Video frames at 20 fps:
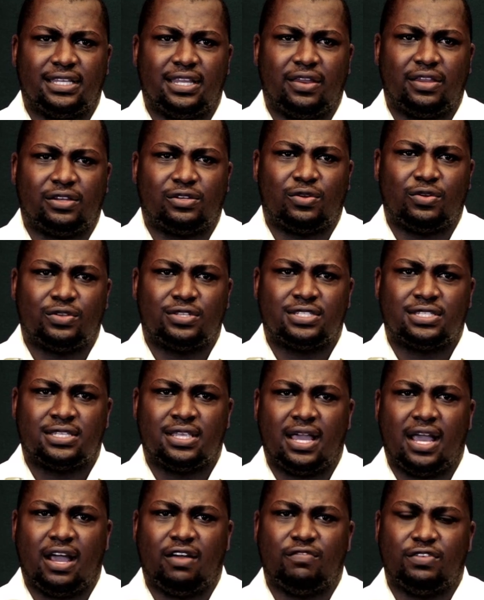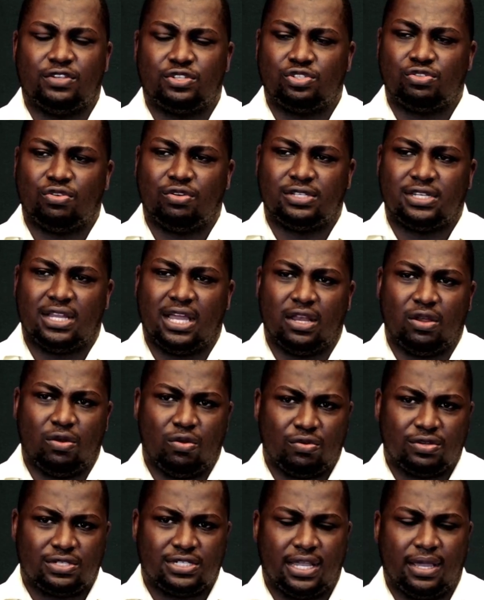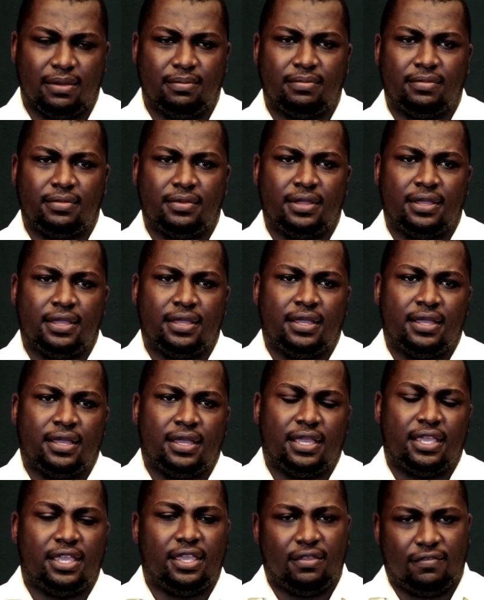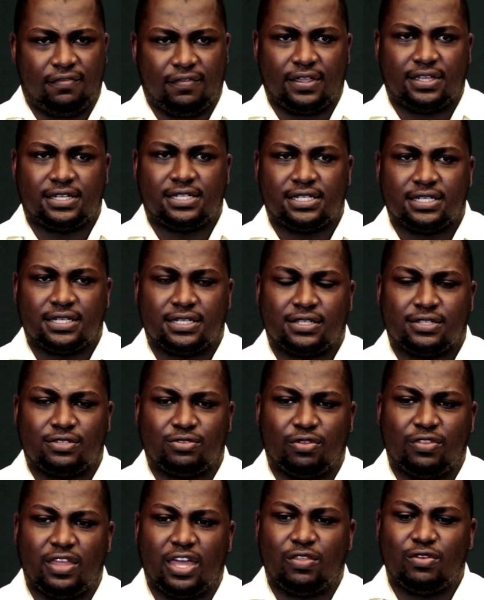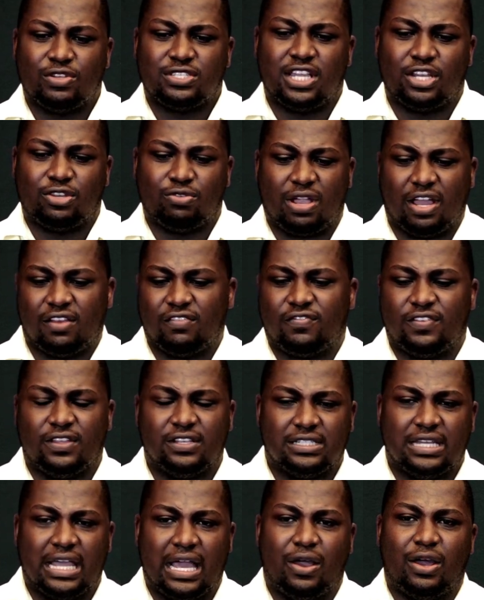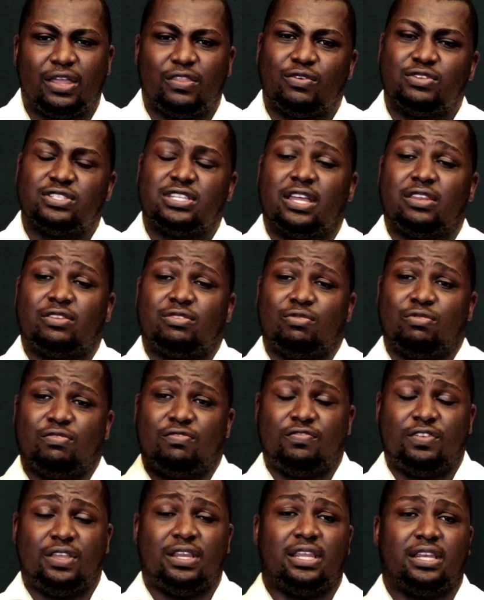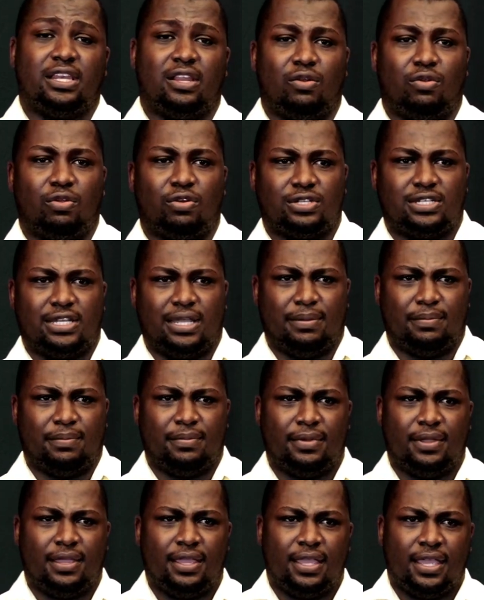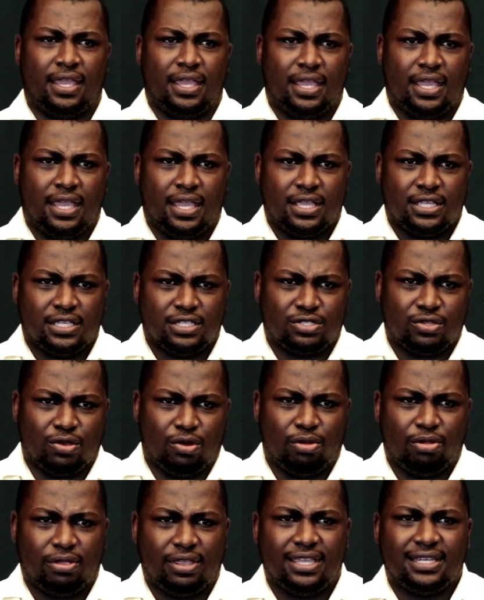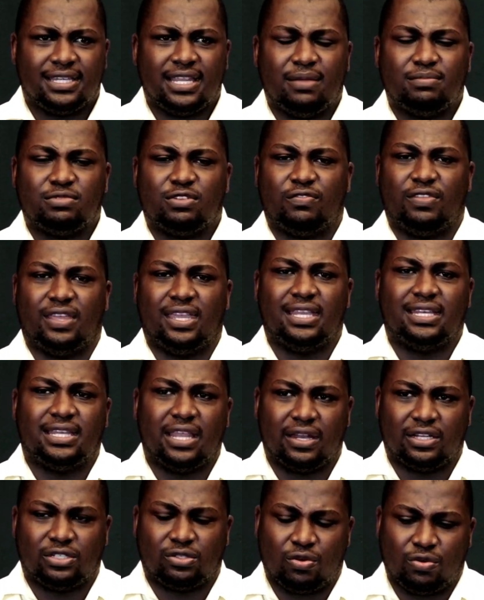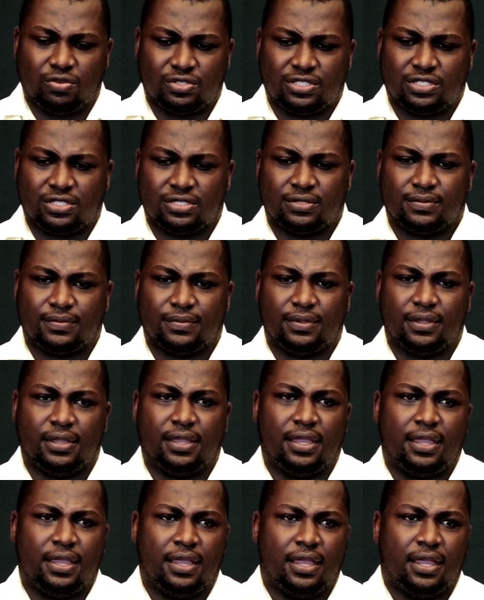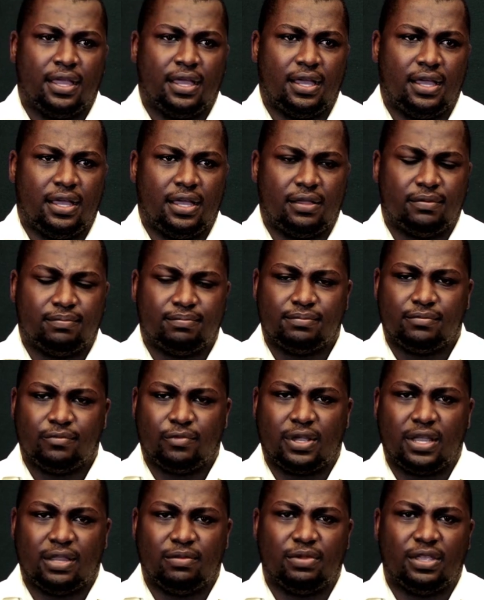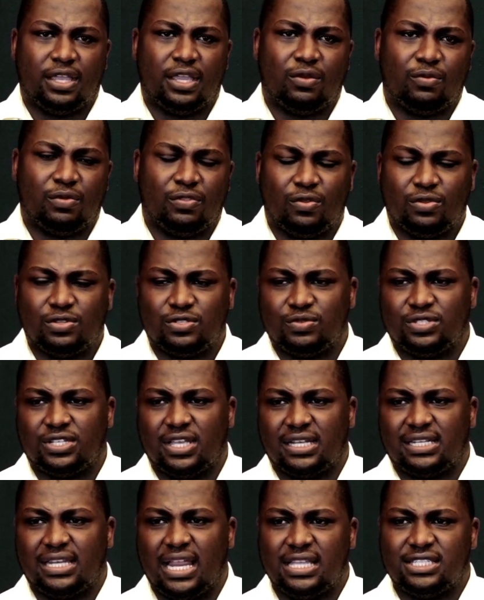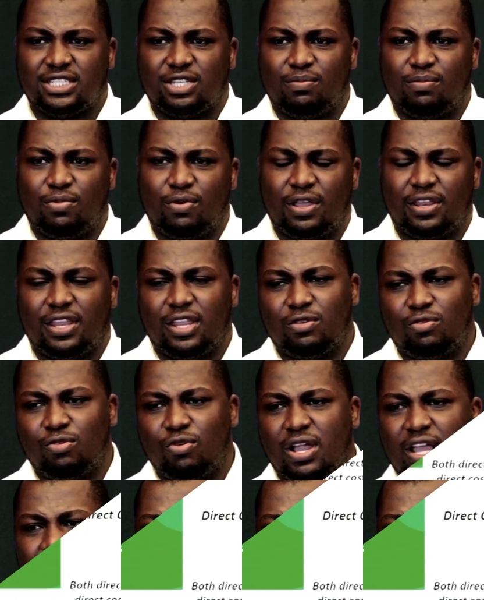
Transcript: and indirect costs have a short and long-term effect. So there are those that you can feel now and those that you will feel in the long term. So in terms of the indirect costs, we can begin with those which are tangible and then